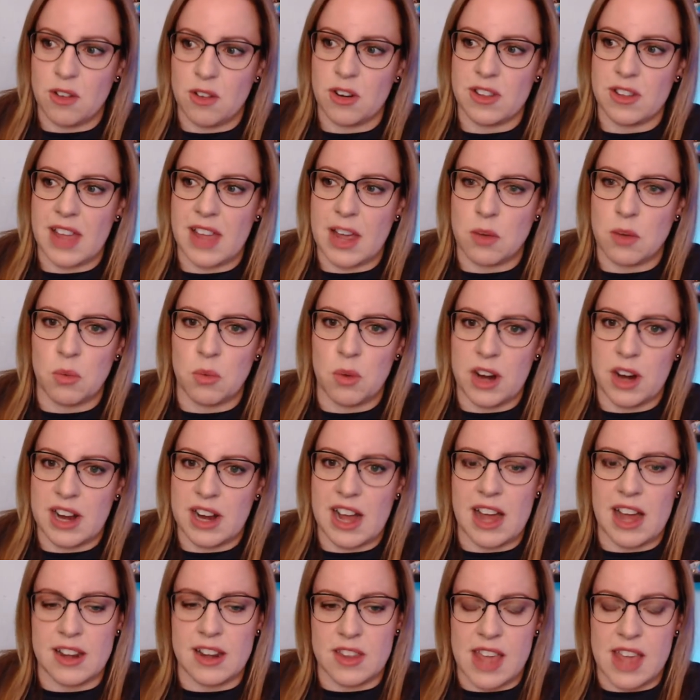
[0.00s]
Or like work
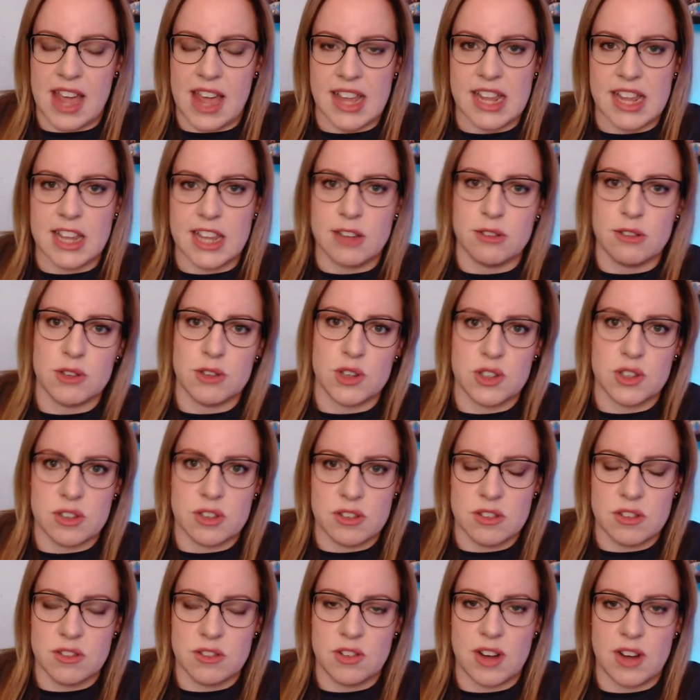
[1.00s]
on that huge,
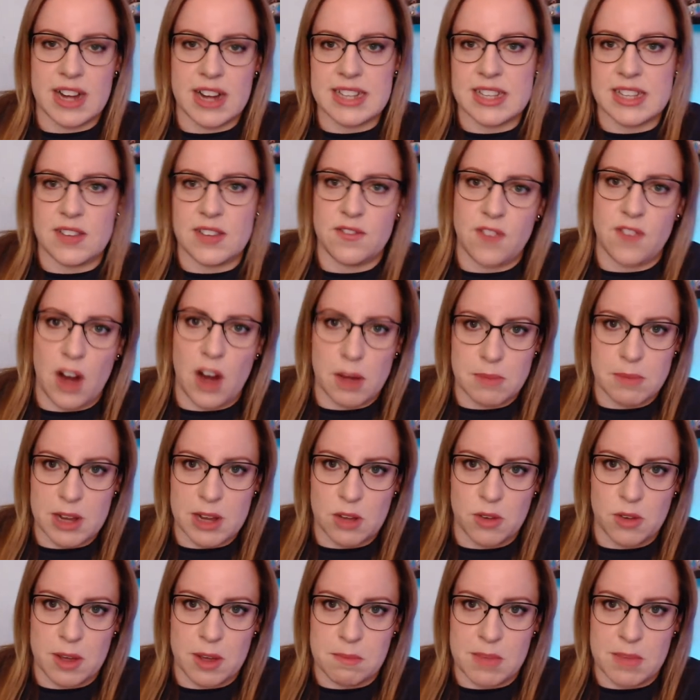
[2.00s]
crazy farm
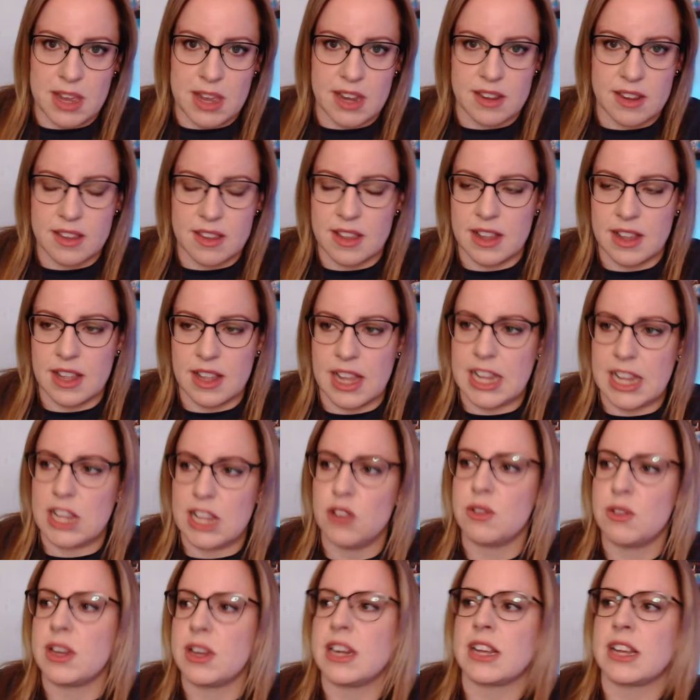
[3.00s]
equipment. Like
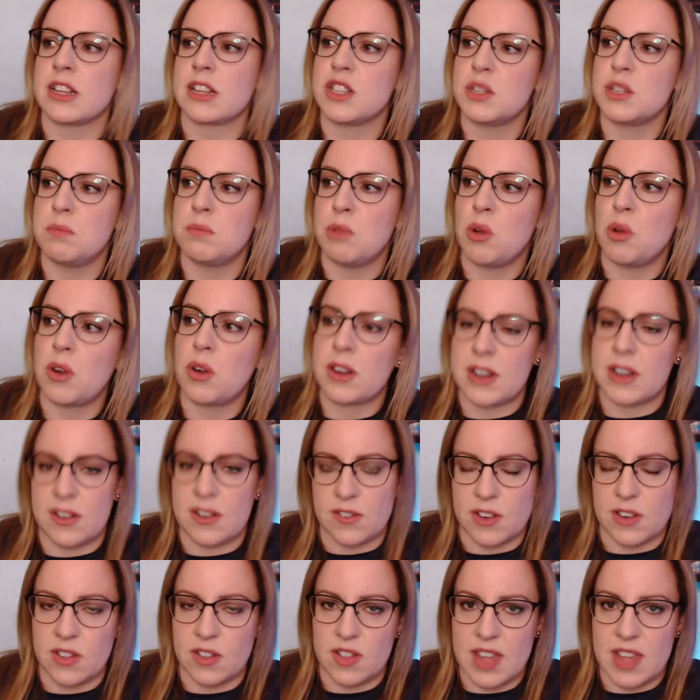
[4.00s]
you can explore
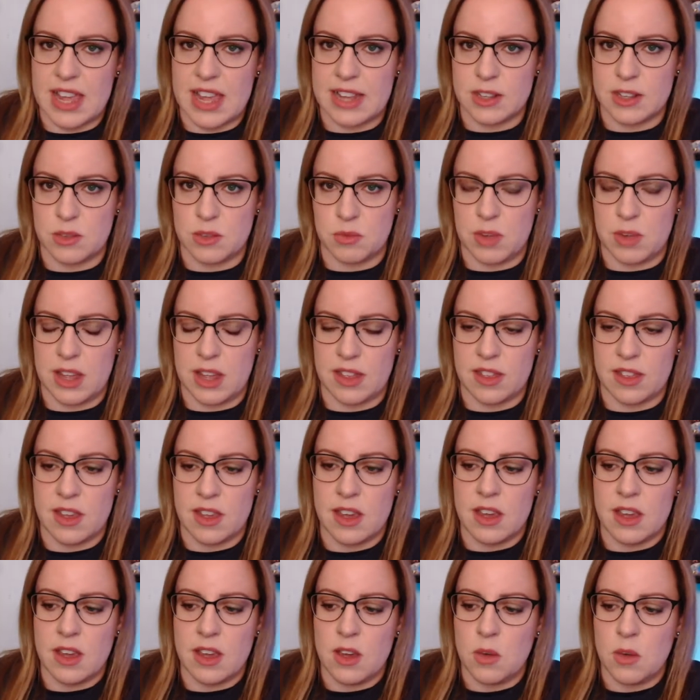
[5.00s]
different things with
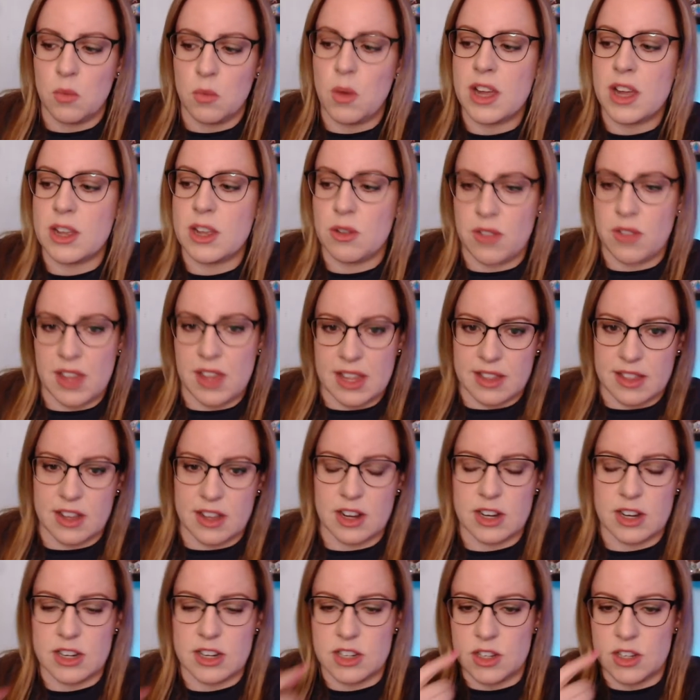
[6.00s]
what you think they're
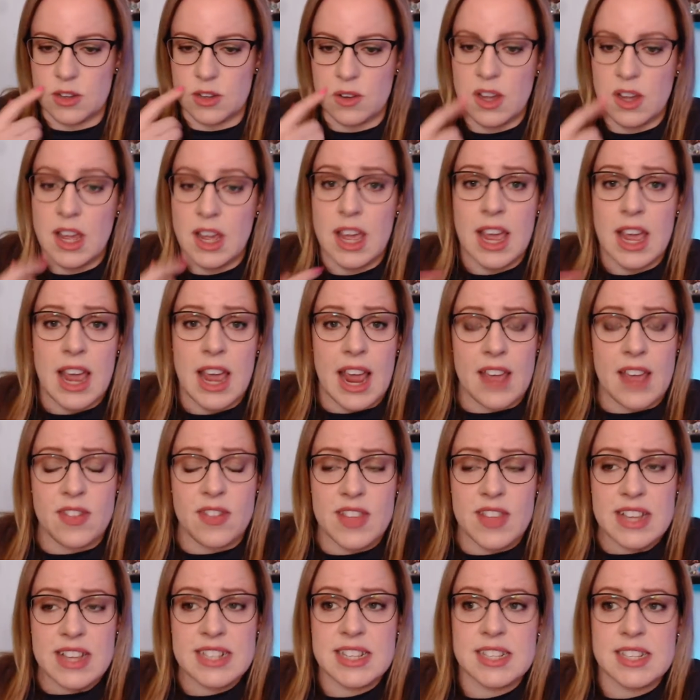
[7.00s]
going to do. And
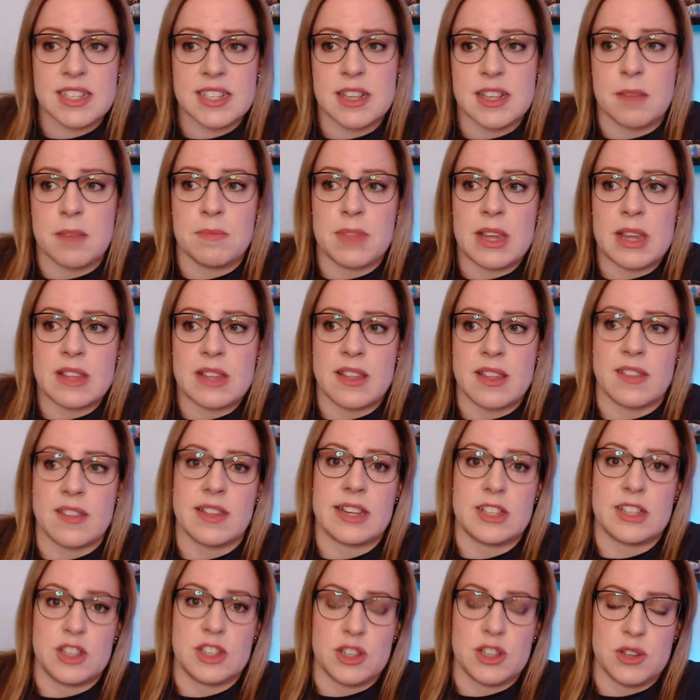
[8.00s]
this is something that
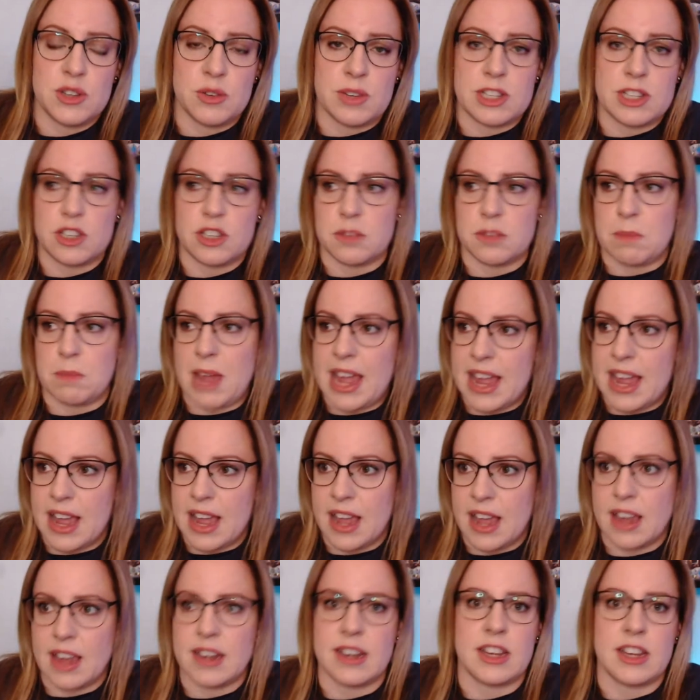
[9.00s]
they do in
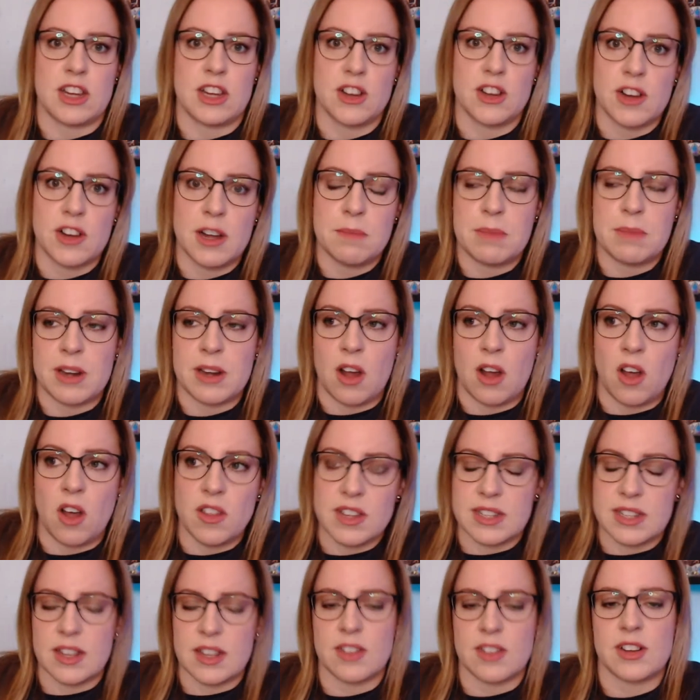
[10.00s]
Japan and Europe and all
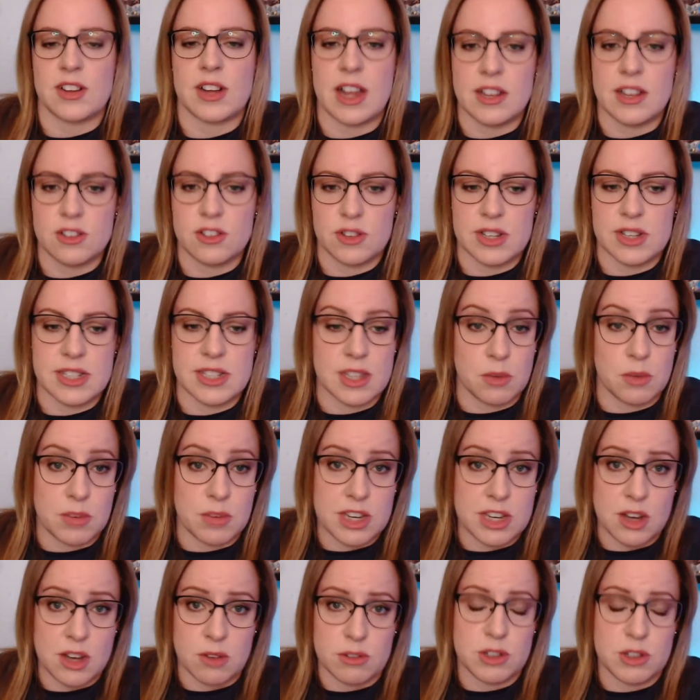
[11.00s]
these other countries that we
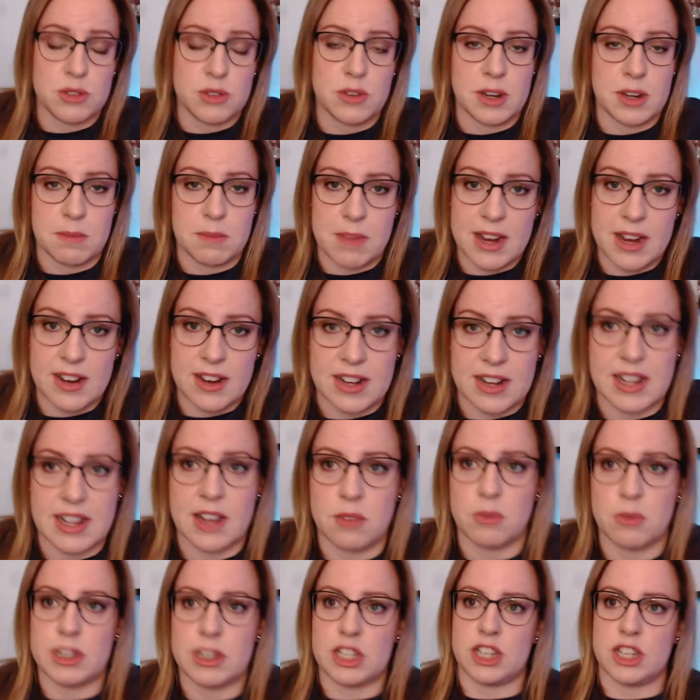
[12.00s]
don't do in America,
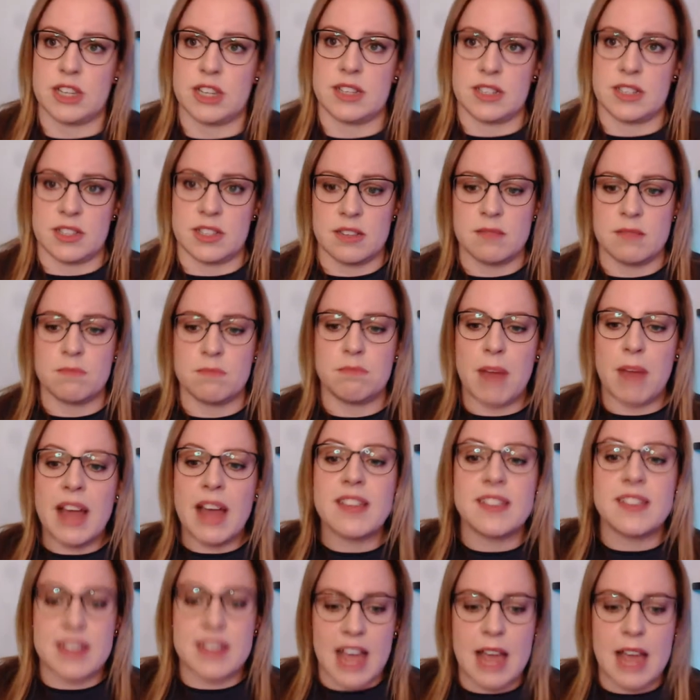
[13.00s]
which is by
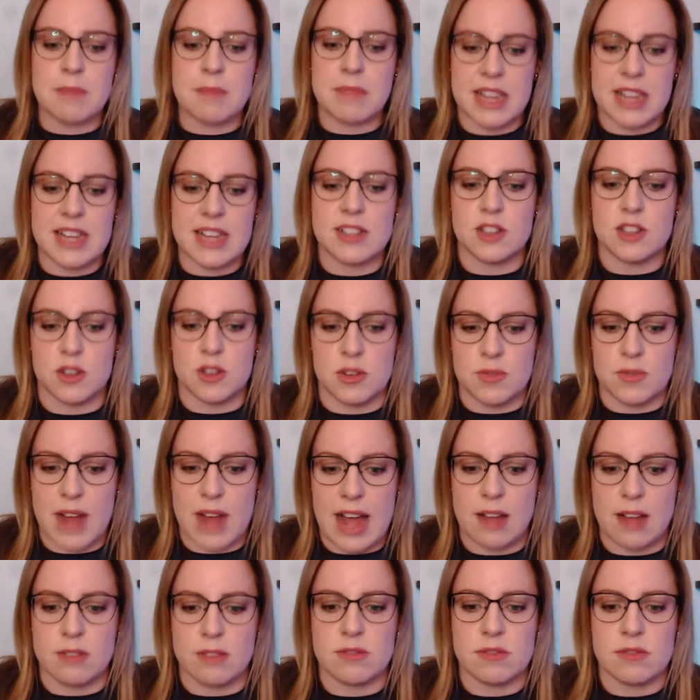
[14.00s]
the time kids are
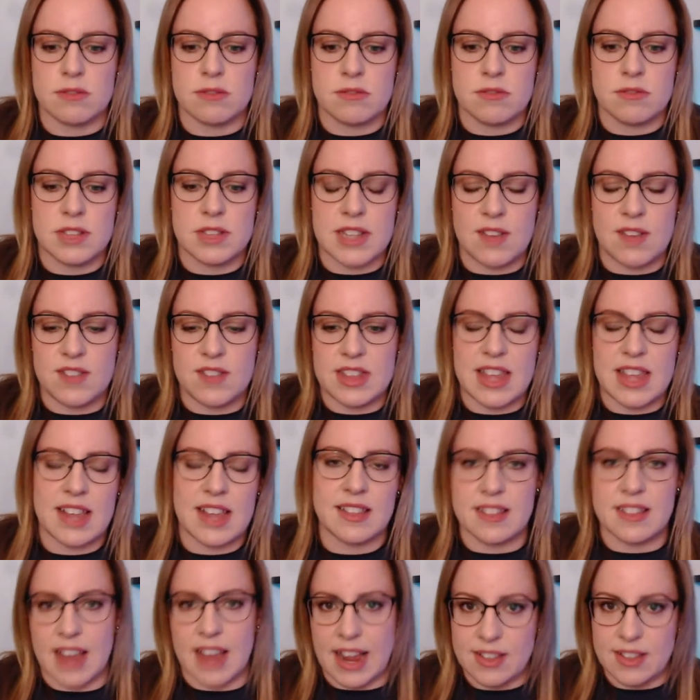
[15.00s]
around 7th,
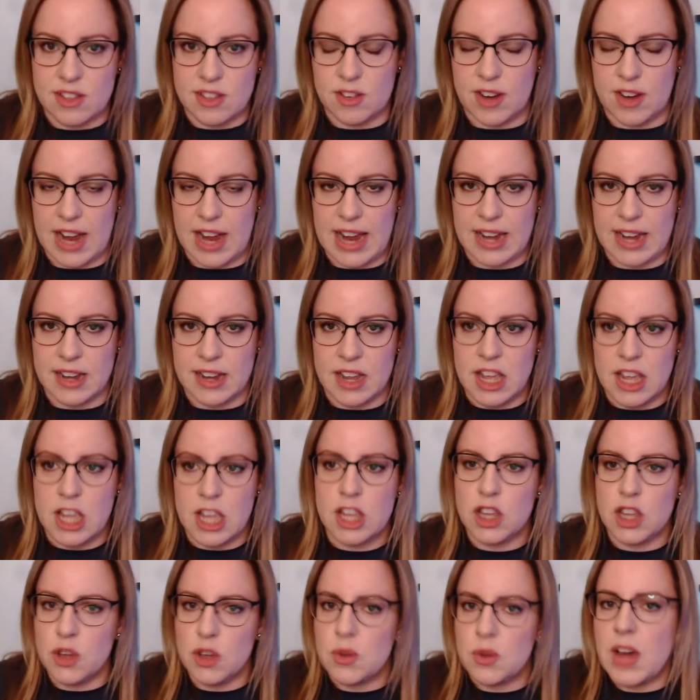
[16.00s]
8th, 9th grade,
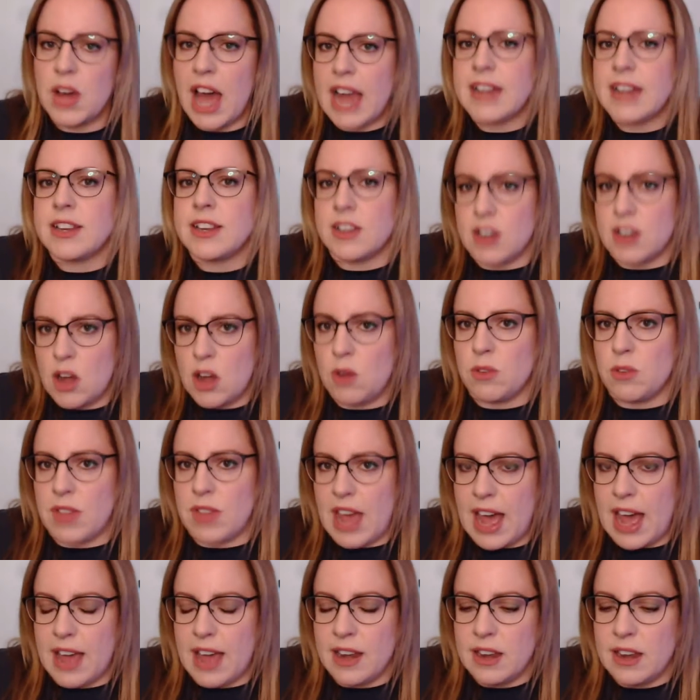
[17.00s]
you kind of know
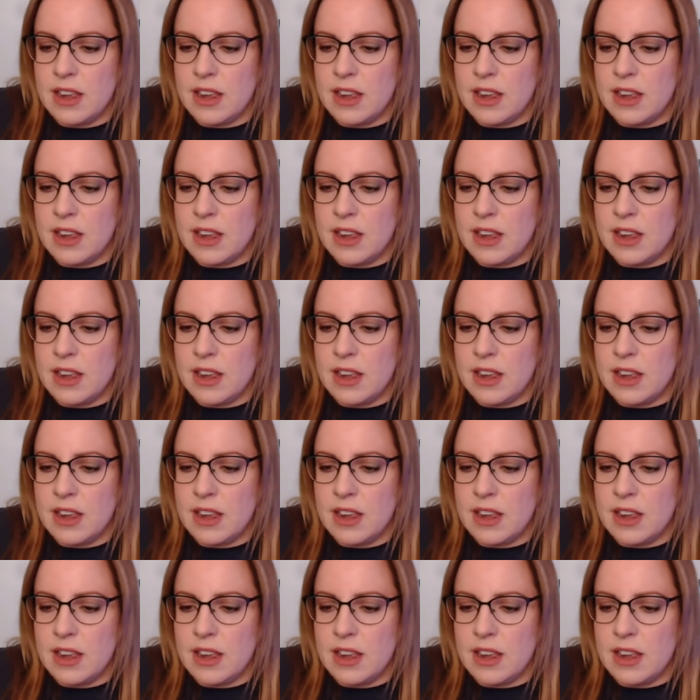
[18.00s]
that.